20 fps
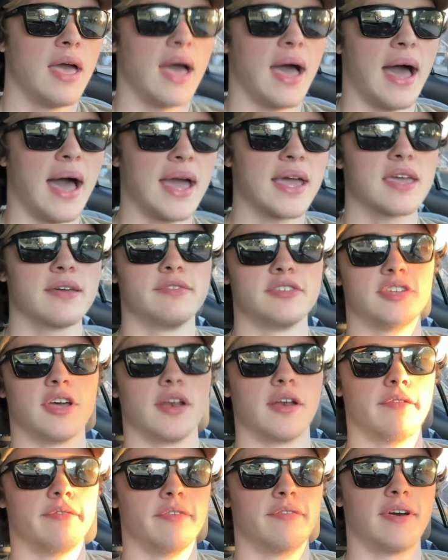I give a
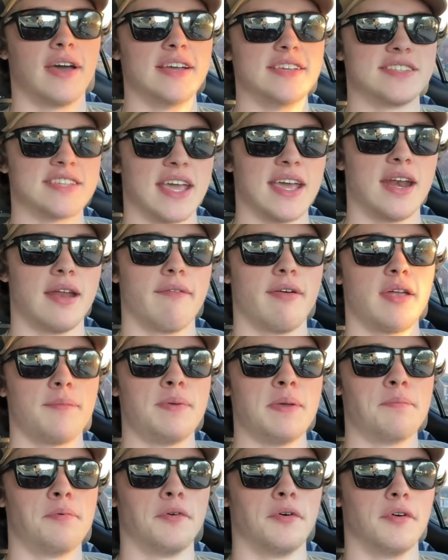ton of advice, and I've had
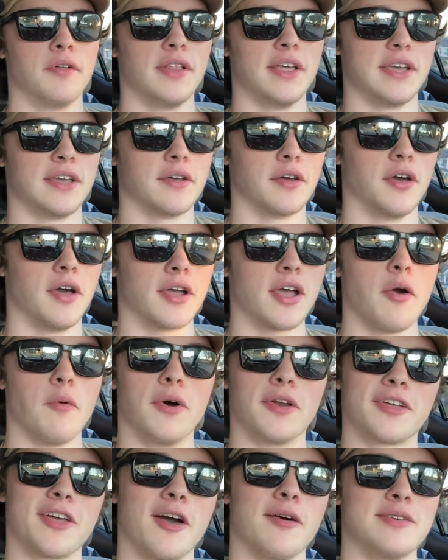people, I got
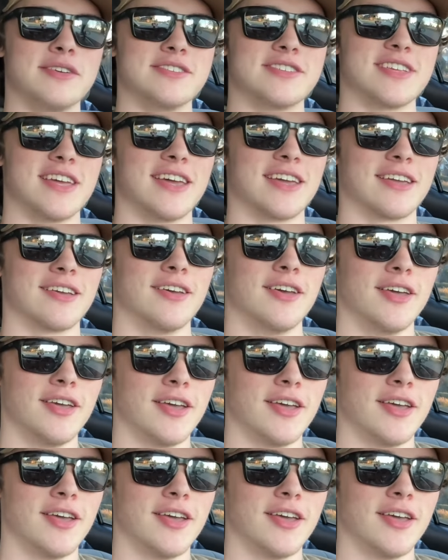one comment saying